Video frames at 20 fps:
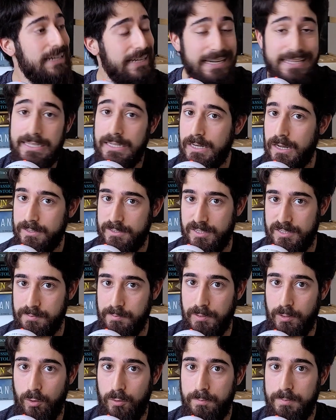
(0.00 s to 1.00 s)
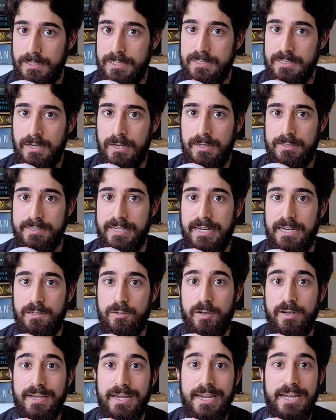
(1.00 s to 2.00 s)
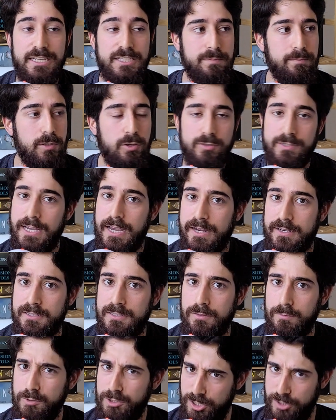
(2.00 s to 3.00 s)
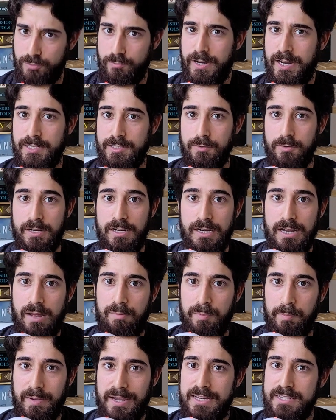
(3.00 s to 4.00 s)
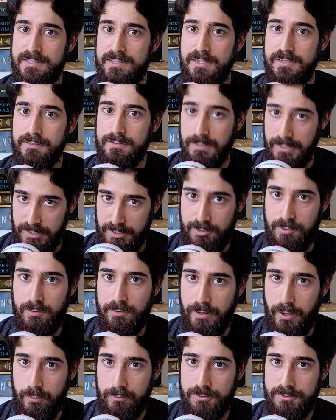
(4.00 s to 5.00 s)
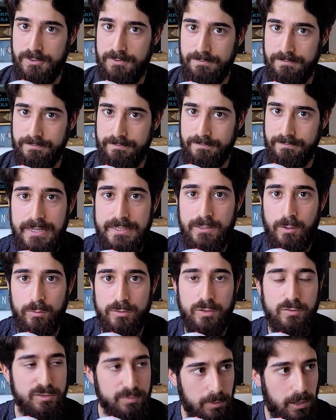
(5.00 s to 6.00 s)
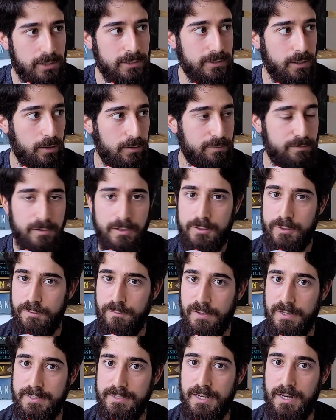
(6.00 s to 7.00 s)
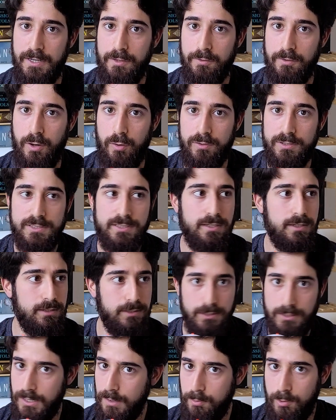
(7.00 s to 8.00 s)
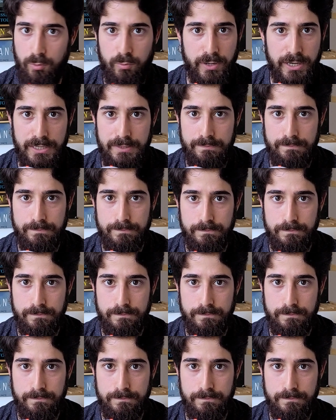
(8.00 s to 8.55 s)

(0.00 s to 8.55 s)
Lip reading: in the nonsense below. Please take a look. It's pure text, which is great. You can copy paste it into your notes. It's also small enough to fit in your notes. Double win.